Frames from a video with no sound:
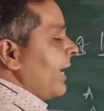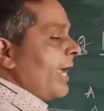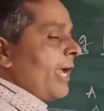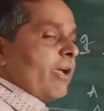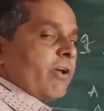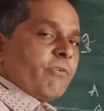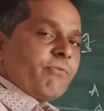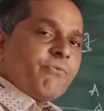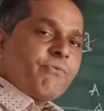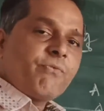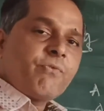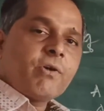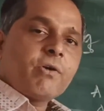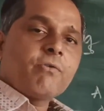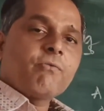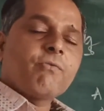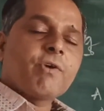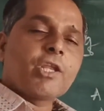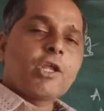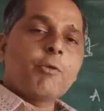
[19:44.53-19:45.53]

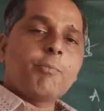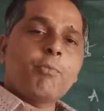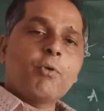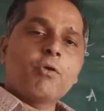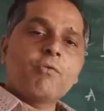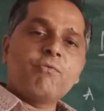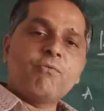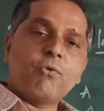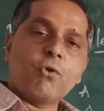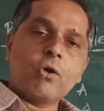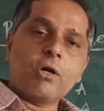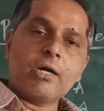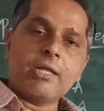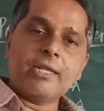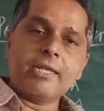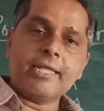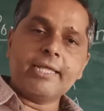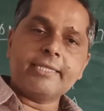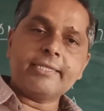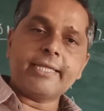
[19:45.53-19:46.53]
F, 1 upon focal
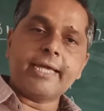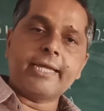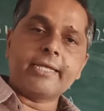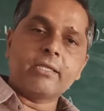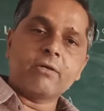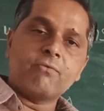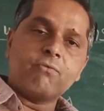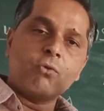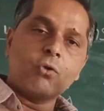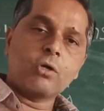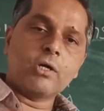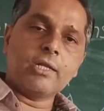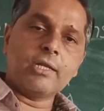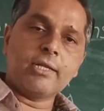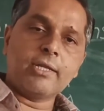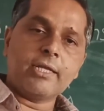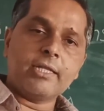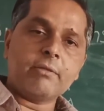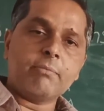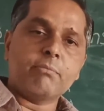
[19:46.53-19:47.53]
length, and the focal
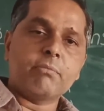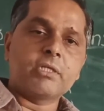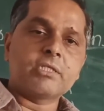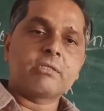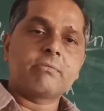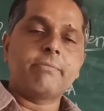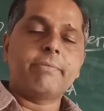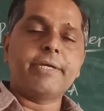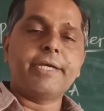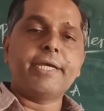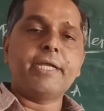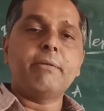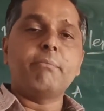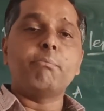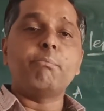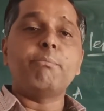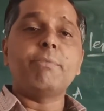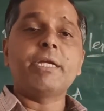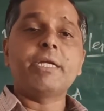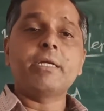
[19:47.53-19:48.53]
length must be
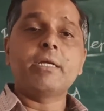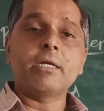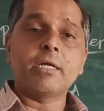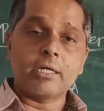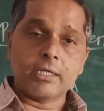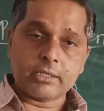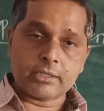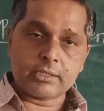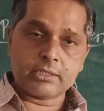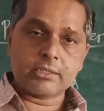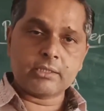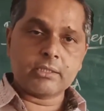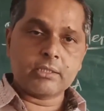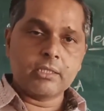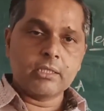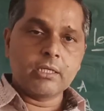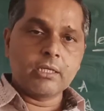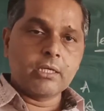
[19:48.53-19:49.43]
in meters.